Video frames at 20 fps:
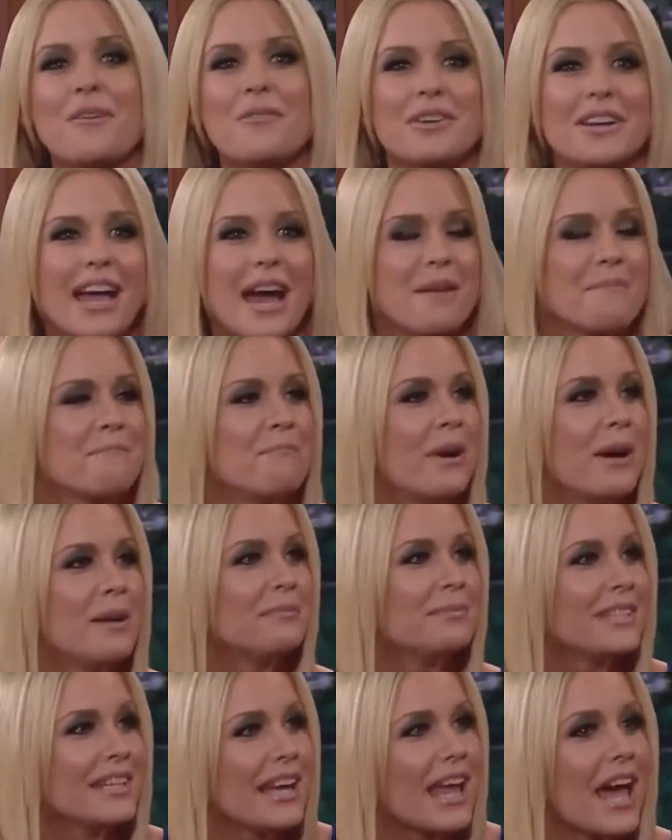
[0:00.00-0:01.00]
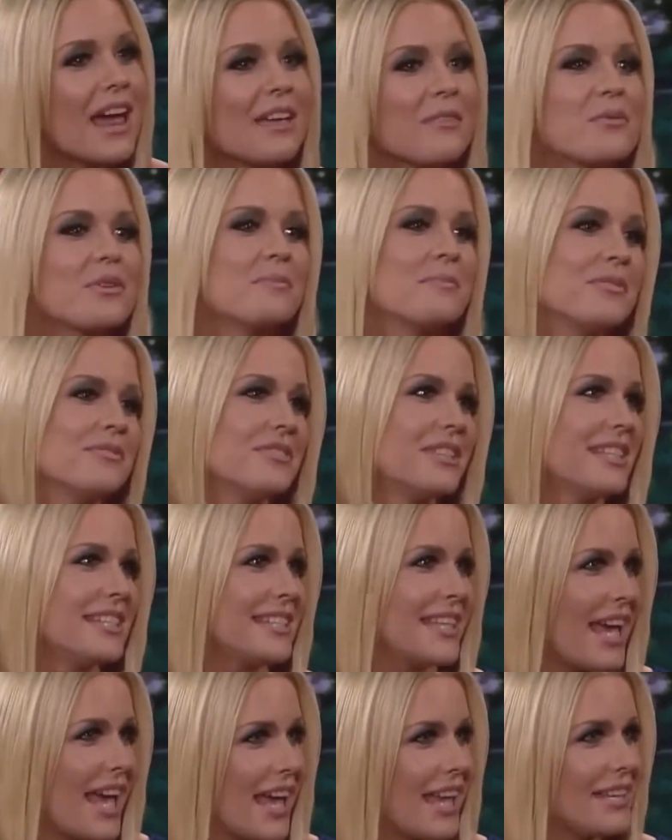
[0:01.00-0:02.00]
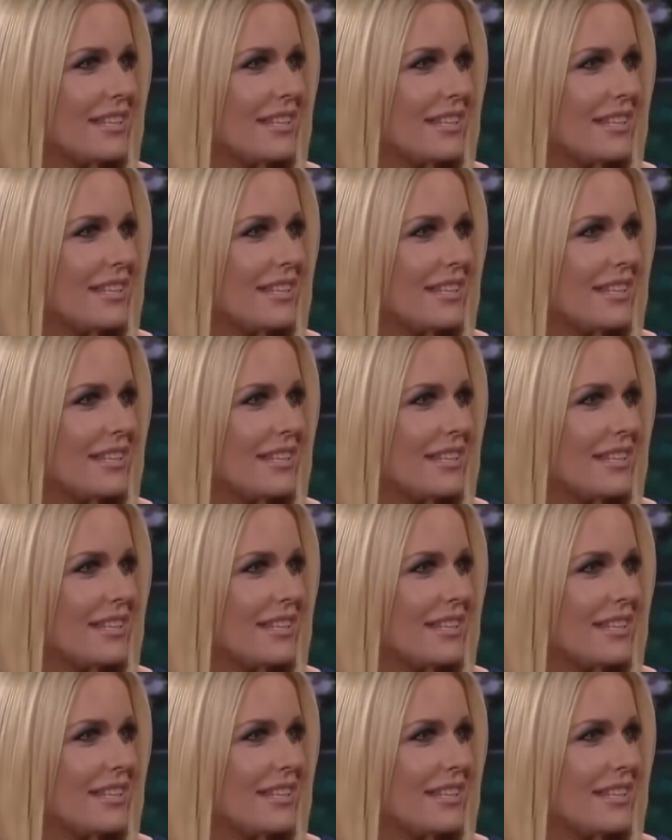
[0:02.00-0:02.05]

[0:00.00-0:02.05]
I would have gotten bumped, and I would have been really sad.